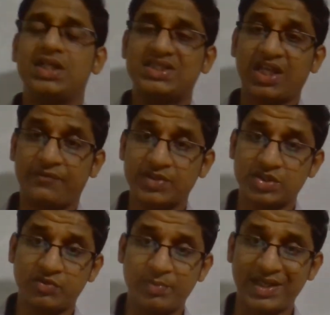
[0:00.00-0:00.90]
surface
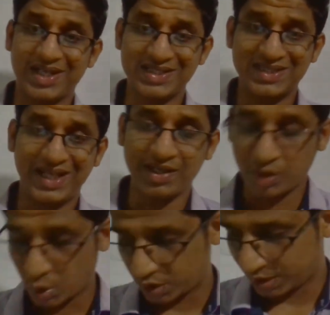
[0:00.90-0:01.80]
of metals like
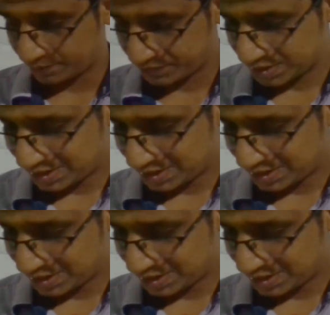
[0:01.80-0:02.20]
rhodium.